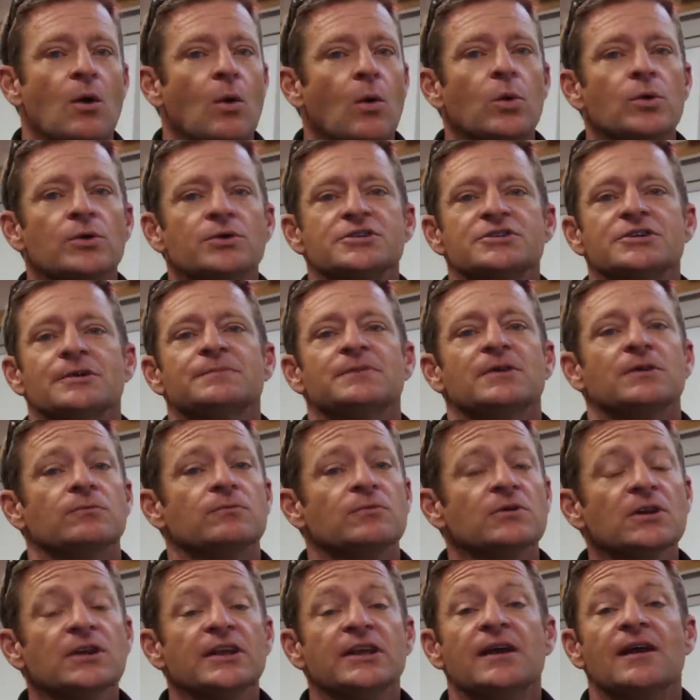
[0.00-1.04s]
Order something
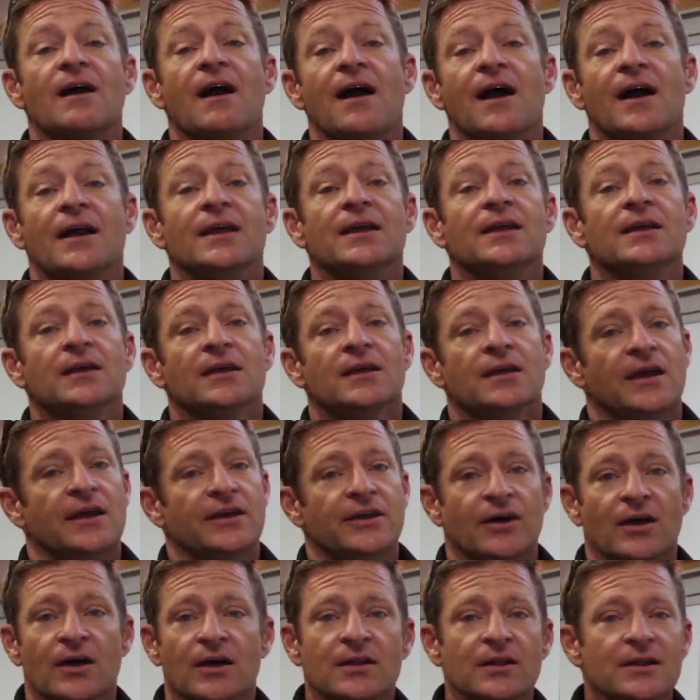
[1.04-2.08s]
really gaudy
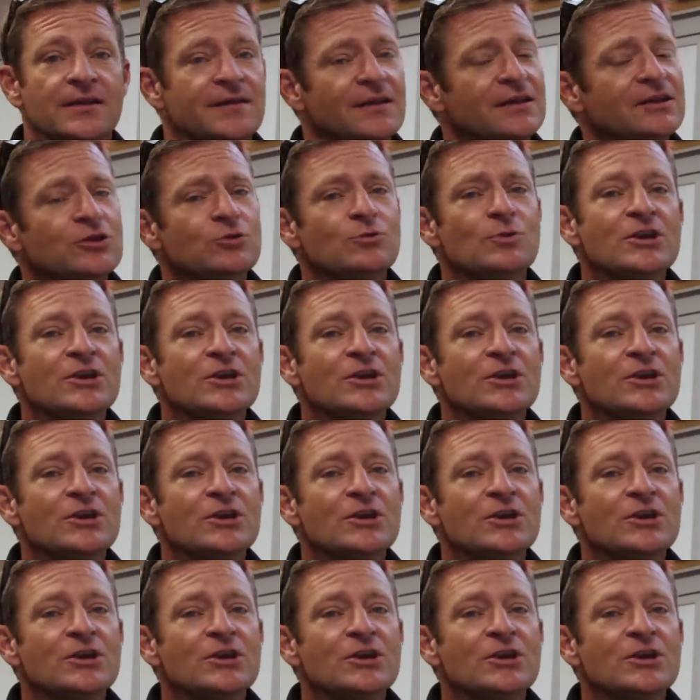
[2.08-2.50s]
and ugly that you